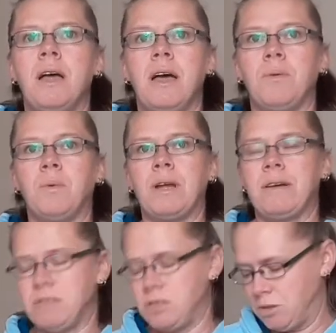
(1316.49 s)
and what
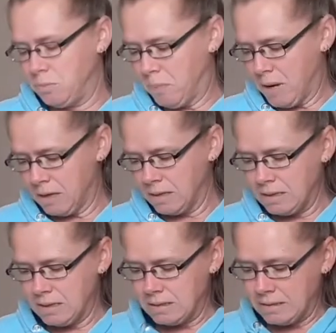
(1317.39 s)
haven't you, but
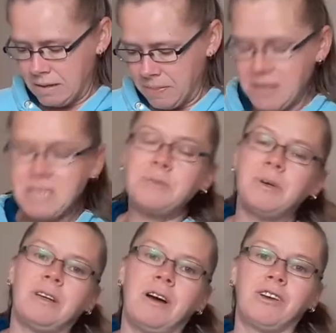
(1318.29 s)
this
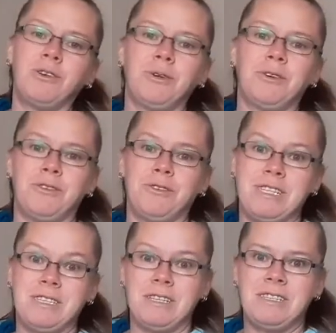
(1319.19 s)
one I couldn't
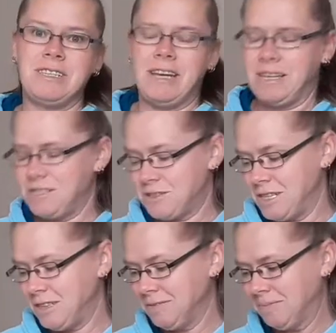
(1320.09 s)
resist entering